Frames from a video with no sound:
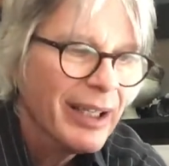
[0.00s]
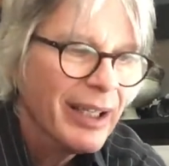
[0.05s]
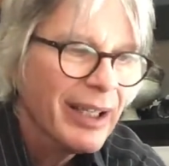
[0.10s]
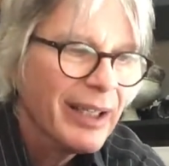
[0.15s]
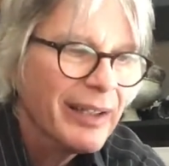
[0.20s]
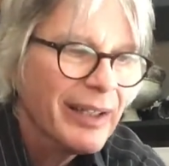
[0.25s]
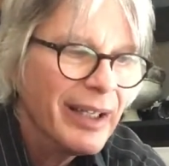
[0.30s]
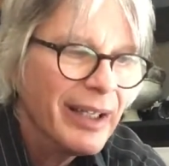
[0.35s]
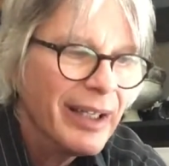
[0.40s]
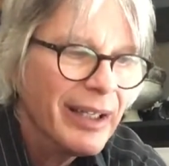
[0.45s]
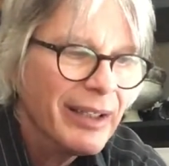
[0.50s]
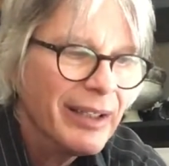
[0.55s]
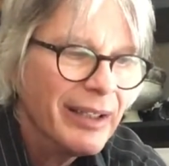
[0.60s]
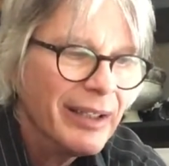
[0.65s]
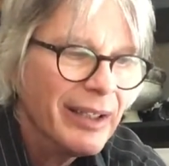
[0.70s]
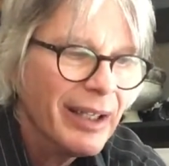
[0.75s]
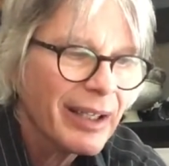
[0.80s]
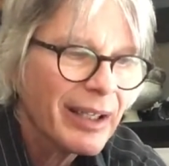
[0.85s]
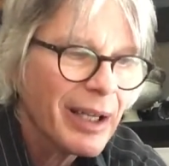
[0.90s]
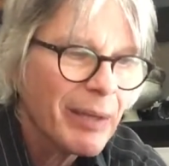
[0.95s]
And then
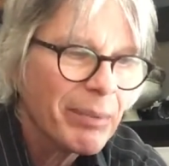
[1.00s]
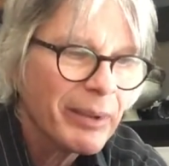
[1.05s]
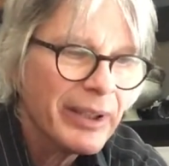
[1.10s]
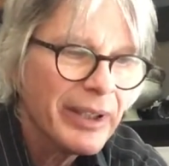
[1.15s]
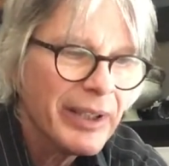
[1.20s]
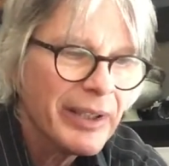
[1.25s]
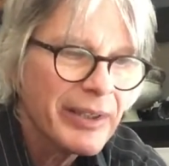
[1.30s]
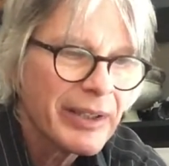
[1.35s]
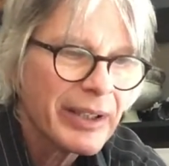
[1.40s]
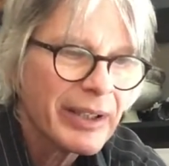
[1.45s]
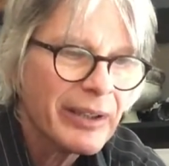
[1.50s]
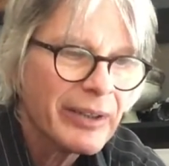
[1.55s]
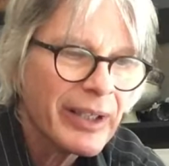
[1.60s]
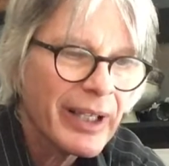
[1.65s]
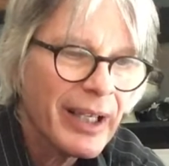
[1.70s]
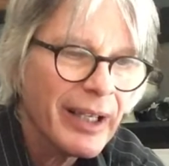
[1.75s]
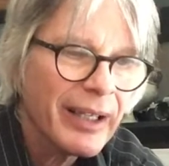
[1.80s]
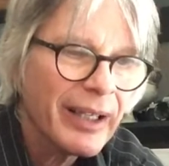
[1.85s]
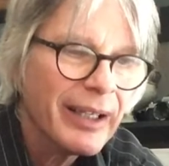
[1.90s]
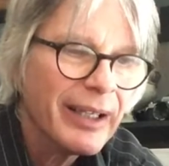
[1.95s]
a couple of years ago,
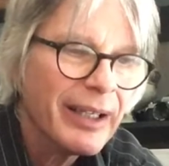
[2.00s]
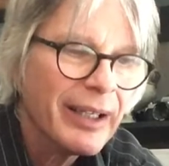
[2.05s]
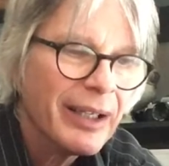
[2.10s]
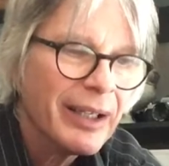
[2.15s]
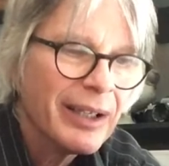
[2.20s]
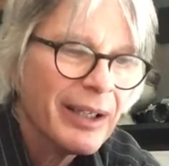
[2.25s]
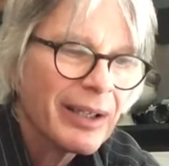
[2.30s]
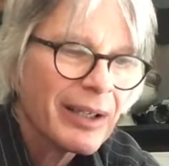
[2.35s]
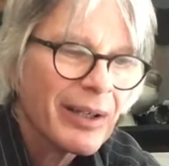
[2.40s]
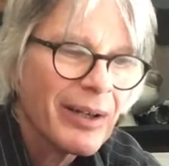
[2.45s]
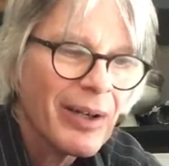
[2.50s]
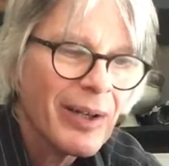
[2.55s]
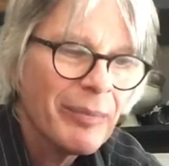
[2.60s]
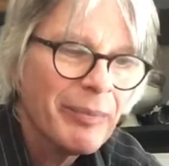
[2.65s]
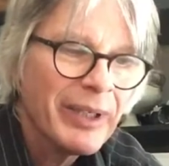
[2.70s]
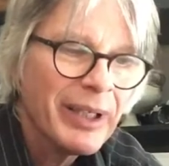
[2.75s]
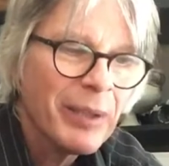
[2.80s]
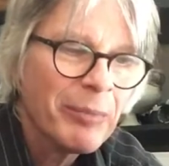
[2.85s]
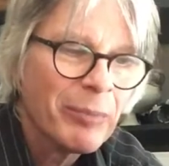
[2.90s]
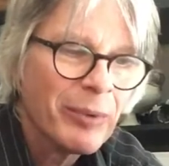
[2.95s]
Kelly called
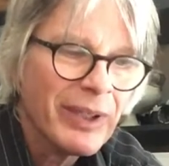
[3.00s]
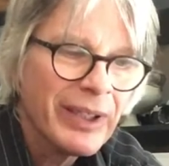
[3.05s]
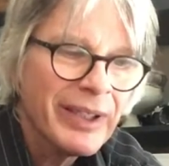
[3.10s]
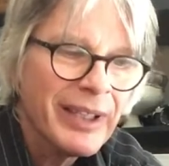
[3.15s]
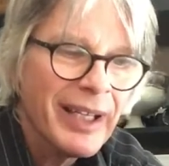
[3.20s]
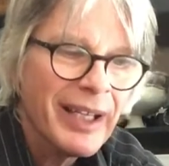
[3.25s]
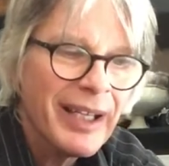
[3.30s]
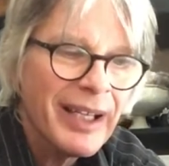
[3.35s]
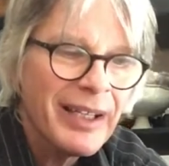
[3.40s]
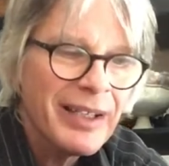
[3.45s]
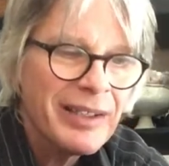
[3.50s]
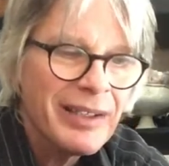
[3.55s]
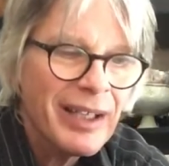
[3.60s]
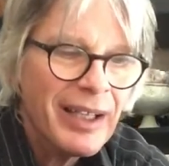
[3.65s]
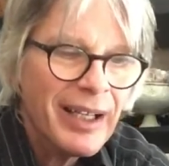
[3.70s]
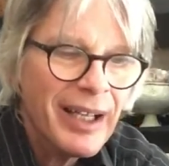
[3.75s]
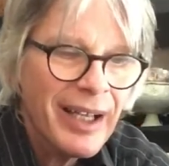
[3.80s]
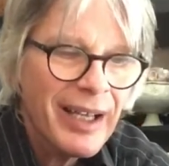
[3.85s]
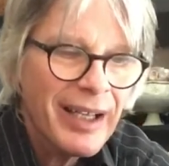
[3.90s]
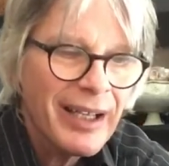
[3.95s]
me up one day and said,
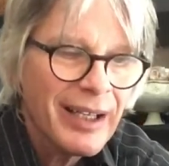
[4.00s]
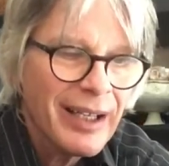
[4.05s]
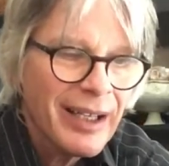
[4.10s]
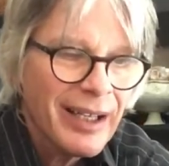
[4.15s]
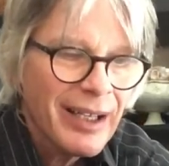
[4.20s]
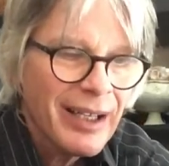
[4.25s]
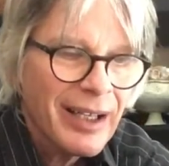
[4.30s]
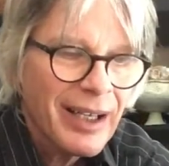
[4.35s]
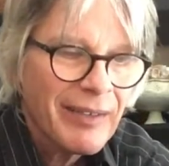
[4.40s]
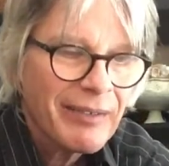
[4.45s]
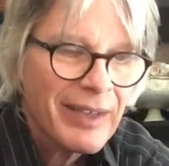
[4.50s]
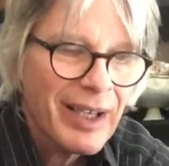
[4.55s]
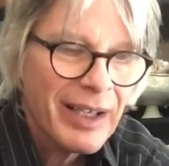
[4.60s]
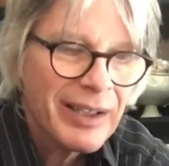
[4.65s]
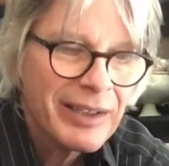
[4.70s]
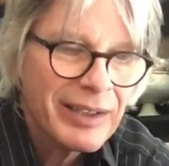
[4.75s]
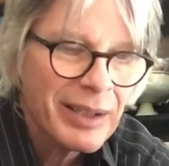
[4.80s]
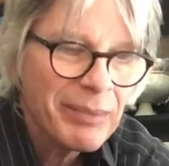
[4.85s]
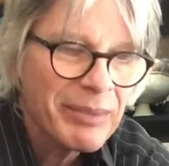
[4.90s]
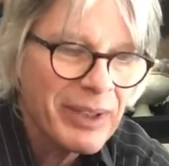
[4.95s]
"Hey, I've got
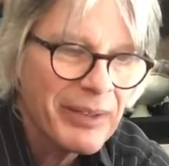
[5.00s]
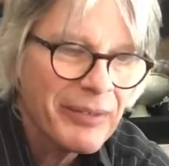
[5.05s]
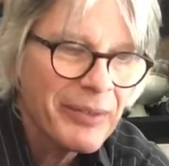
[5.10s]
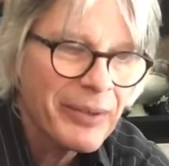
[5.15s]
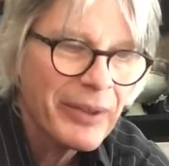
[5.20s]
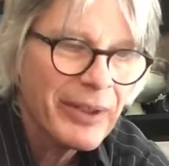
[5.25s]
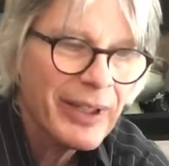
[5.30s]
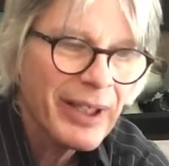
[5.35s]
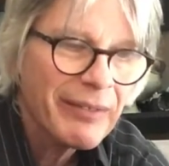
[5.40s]
something for you.